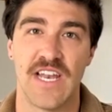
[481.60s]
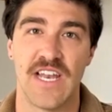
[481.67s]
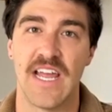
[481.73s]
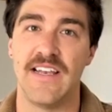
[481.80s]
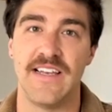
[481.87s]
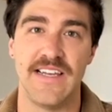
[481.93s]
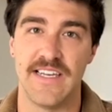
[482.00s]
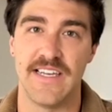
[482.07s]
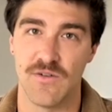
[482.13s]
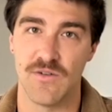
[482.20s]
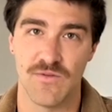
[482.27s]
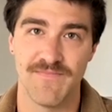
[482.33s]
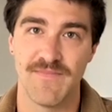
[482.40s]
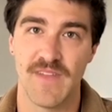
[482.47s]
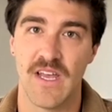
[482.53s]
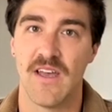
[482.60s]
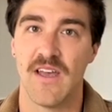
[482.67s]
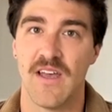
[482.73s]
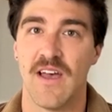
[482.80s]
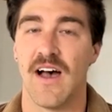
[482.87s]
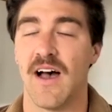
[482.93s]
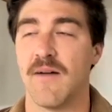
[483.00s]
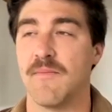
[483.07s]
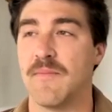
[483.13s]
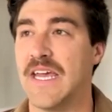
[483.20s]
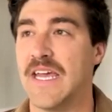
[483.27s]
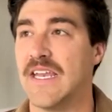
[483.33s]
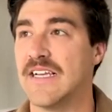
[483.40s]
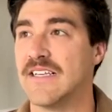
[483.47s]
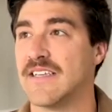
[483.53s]
of an ADU. Um,
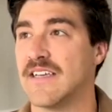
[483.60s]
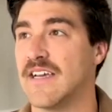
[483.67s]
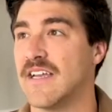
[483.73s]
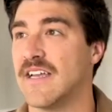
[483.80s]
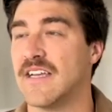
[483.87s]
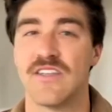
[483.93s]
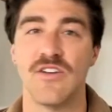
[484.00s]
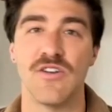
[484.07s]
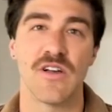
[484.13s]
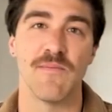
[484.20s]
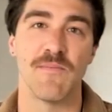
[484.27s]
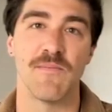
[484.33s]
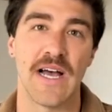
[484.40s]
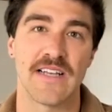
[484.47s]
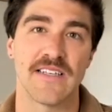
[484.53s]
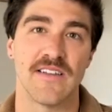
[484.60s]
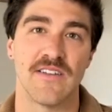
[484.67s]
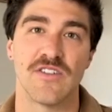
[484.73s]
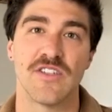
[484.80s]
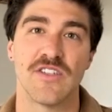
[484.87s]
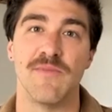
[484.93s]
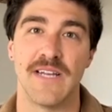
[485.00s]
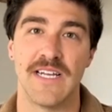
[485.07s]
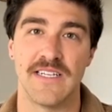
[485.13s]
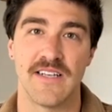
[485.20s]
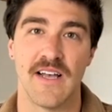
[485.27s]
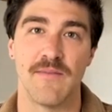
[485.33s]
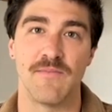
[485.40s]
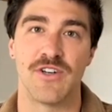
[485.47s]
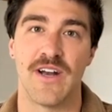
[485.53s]
it is it is too complex. There's too many
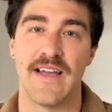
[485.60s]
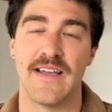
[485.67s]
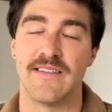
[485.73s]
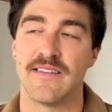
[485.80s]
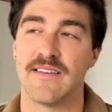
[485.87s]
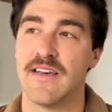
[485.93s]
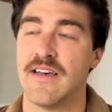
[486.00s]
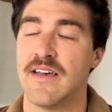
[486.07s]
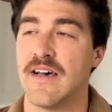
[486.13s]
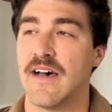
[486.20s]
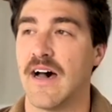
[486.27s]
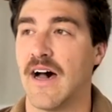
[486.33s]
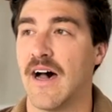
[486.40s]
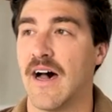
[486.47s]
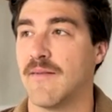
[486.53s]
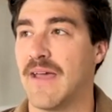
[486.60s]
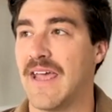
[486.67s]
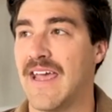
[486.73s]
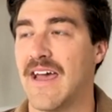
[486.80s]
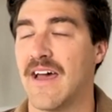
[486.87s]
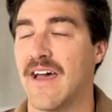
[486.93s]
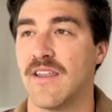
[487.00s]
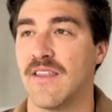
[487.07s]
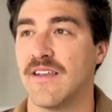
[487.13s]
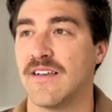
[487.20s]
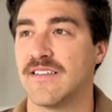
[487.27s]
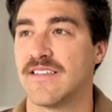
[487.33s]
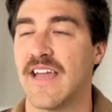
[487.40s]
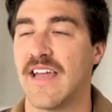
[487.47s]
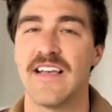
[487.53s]
sub trades. Um, and the
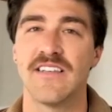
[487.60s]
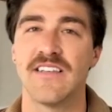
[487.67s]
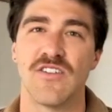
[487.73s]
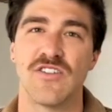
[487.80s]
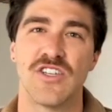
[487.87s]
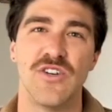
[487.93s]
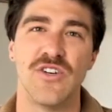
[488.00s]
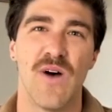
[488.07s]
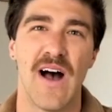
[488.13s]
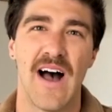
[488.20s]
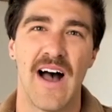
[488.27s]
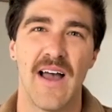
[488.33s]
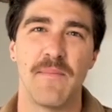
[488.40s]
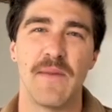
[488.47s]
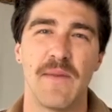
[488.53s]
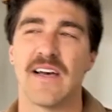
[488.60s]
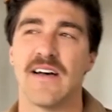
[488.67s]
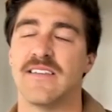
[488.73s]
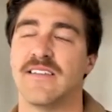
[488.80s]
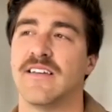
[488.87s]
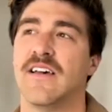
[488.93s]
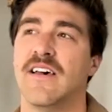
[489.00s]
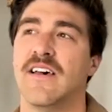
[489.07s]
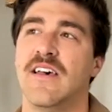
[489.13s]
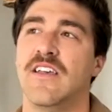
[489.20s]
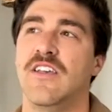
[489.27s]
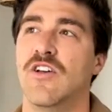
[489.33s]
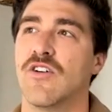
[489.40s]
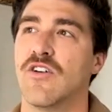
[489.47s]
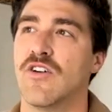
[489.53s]
stakes are too high because
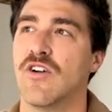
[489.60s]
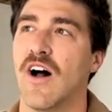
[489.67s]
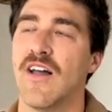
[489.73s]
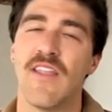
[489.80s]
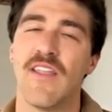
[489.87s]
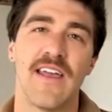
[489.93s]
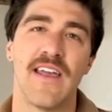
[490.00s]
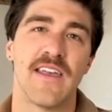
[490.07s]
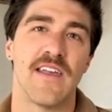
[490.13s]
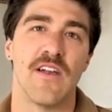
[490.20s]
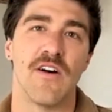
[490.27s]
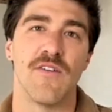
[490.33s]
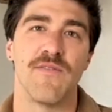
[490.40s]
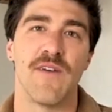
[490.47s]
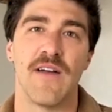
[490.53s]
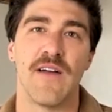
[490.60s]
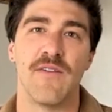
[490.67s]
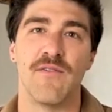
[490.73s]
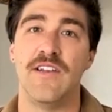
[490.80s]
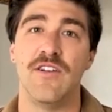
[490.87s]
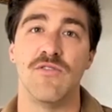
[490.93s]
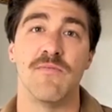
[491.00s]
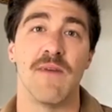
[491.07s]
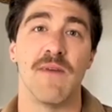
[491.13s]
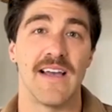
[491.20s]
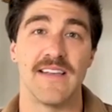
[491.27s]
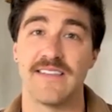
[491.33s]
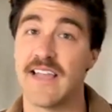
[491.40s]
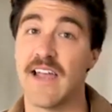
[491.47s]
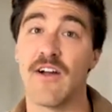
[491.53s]
you're unlike, you know, if I redo
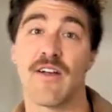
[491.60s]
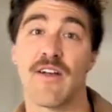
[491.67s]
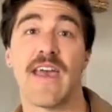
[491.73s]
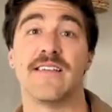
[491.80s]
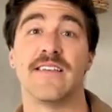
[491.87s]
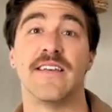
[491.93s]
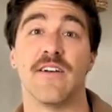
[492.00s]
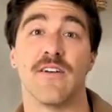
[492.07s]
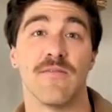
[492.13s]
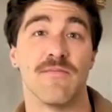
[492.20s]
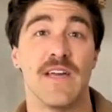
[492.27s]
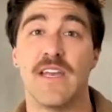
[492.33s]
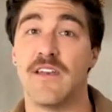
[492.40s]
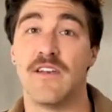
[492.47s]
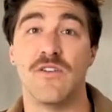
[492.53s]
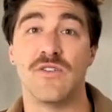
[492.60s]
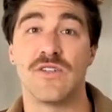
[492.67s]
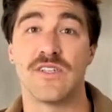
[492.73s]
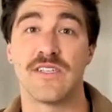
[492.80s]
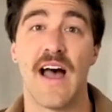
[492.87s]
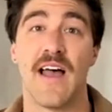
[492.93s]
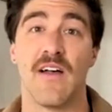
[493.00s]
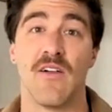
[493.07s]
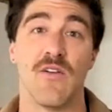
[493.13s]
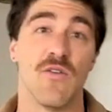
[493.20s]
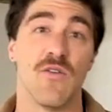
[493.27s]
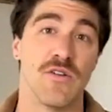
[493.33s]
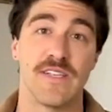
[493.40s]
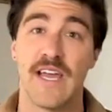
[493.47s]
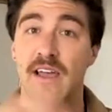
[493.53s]
my staircase here in a new style
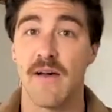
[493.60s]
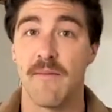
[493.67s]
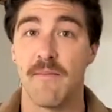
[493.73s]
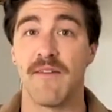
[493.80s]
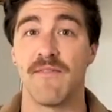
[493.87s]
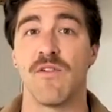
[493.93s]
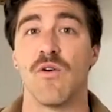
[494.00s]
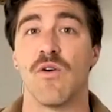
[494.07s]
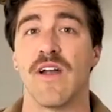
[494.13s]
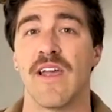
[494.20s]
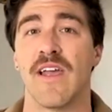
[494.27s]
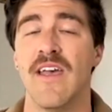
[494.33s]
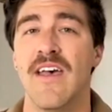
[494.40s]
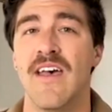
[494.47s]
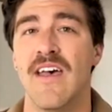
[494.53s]
or take up my flooring,